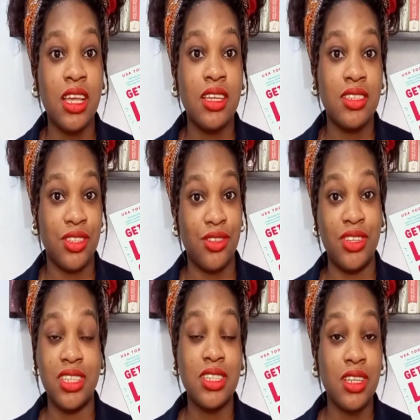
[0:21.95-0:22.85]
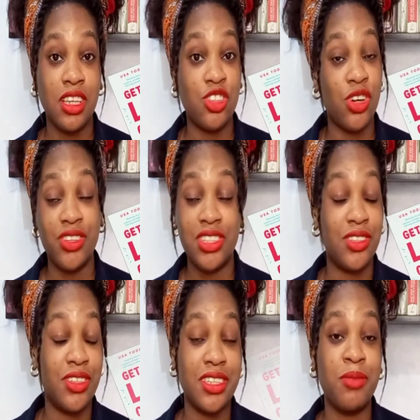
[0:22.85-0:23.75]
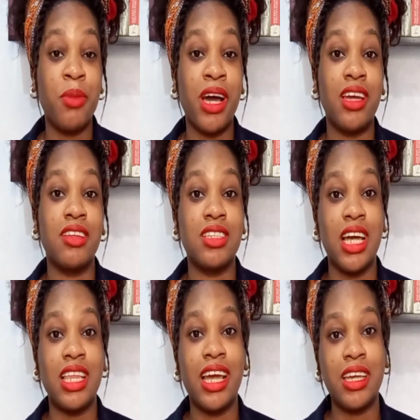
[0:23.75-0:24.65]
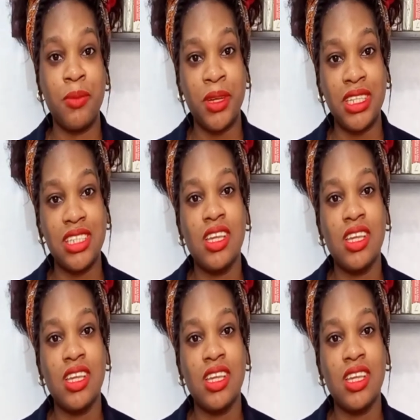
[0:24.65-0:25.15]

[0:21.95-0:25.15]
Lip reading: series, literary series by Talia Hibbert.